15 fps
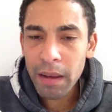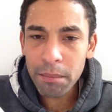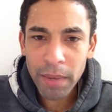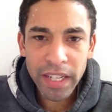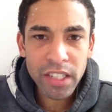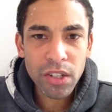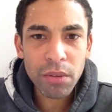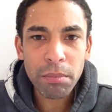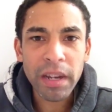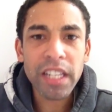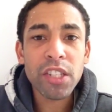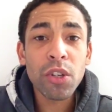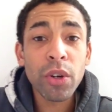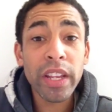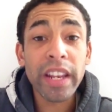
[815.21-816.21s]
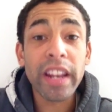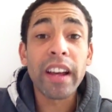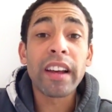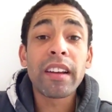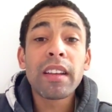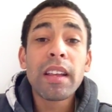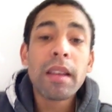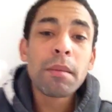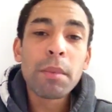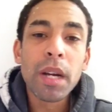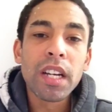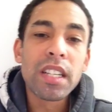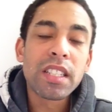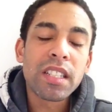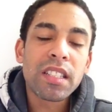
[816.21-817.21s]
Make sure you're there,
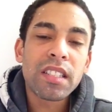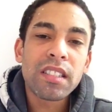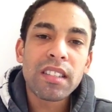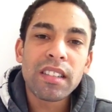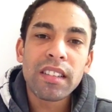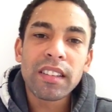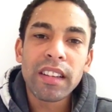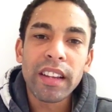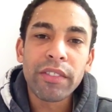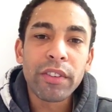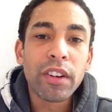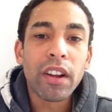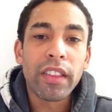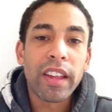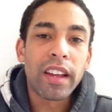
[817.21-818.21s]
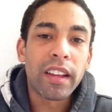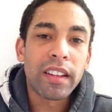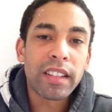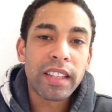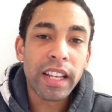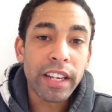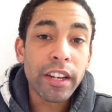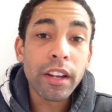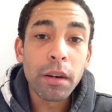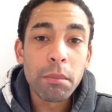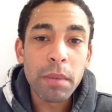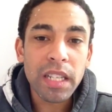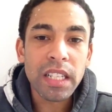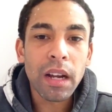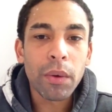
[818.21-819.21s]
because if you're not there, then you're going to
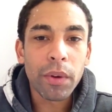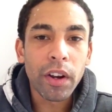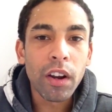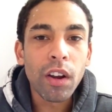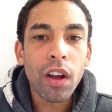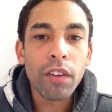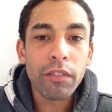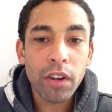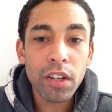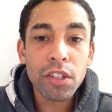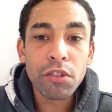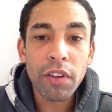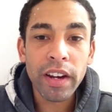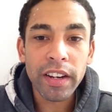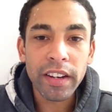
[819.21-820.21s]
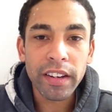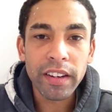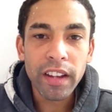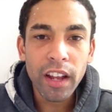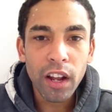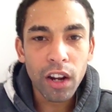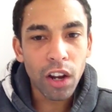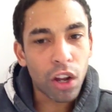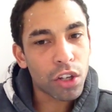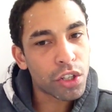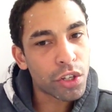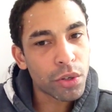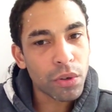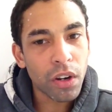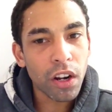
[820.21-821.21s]
miss out on a lot of good training, a lot of
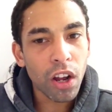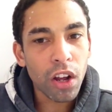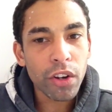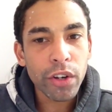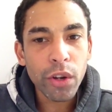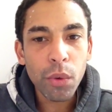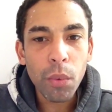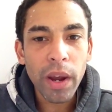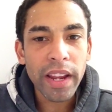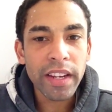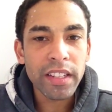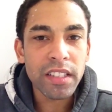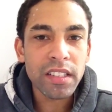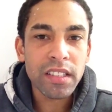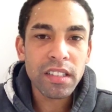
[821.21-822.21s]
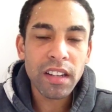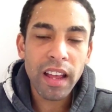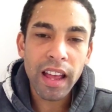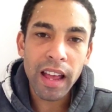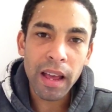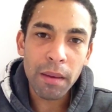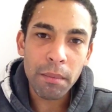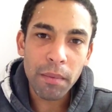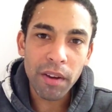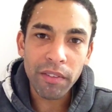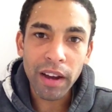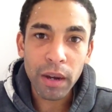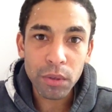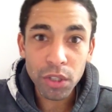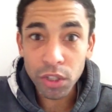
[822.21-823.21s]
new ways of
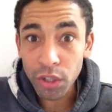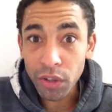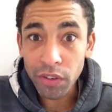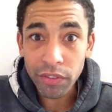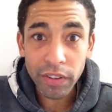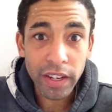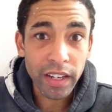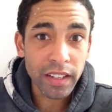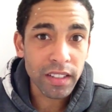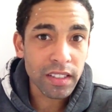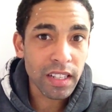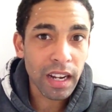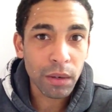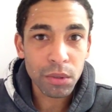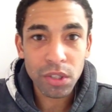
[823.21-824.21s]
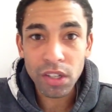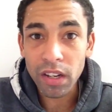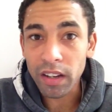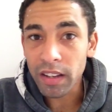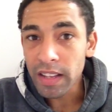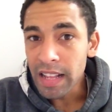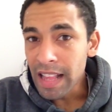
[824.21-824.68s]
how to do things, how to